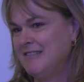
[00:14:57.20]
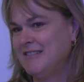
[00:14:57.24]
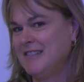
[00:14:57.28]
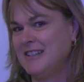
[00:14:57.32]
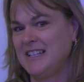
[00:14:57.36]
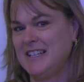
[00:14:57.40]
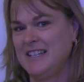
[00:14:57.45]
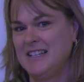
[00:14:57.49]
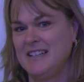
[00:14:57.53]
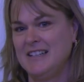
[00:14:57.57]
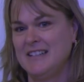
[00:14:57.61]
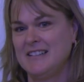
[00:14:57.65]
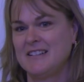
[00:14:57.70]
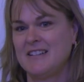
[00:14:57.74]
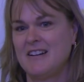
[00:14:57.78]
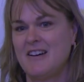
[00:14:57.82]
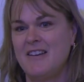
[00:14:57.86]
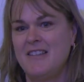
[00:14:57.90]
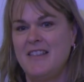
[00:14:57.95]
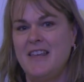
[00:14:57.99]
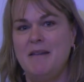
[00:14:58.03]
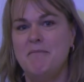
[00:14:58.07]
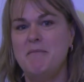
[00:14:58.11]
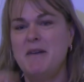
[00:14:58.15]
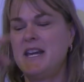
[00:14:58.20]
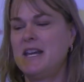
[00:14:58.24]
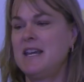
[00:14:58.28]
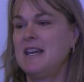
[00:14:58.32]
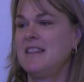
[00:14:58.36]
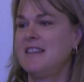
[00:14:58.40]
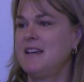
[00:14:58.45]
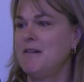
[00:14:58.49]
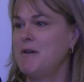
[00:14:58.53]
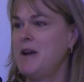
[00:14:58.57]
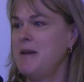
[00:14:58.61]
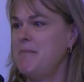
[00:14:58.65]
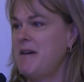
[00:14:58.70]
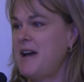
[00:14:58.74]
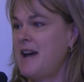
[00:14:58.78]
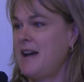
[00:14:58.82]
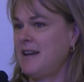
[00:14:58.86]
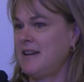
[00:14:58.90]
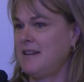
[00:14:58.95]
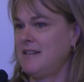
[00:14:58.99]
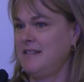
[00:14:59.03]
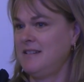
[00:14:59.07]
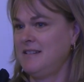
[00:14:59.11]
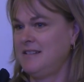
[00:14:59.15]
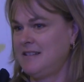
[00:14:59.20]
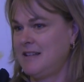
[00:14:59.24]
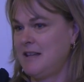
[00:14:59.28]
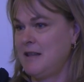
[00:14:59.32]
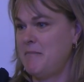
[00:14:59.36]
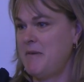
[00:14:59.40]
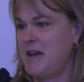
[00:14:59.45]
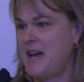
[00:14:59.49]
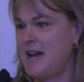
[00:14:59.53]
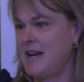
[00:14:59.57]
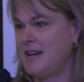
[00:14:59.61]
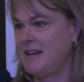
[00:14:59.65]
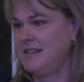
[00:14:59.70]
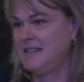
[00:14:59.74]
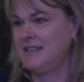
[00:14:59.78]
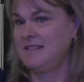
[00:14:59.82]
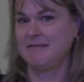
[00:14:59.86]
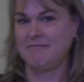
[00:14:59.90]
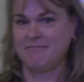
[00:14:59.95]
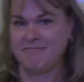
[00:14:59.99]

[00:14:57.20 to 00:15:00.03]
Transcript: It really is. Are they making their way back to the back?